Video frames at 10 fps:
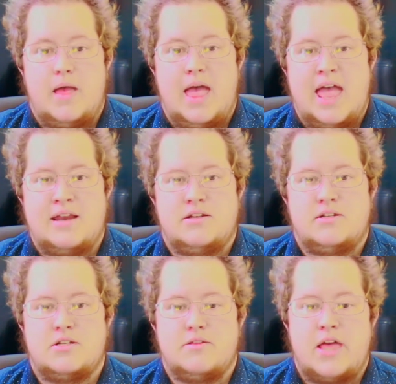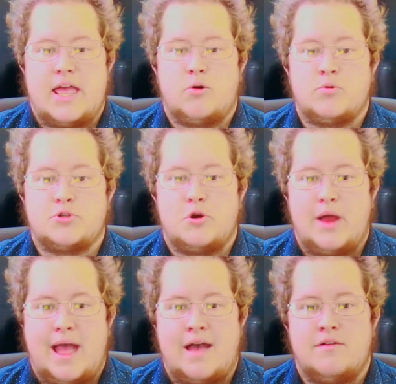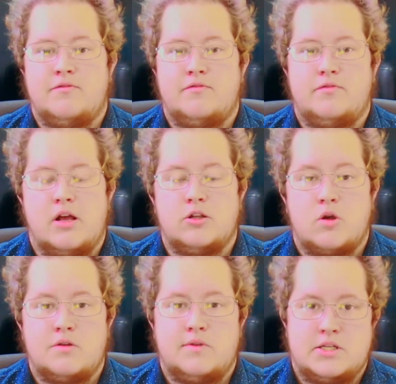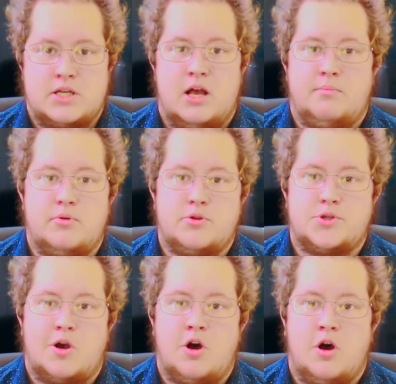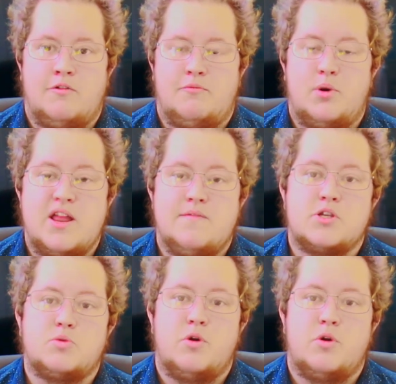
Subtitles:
and they also have a lot of examples of previous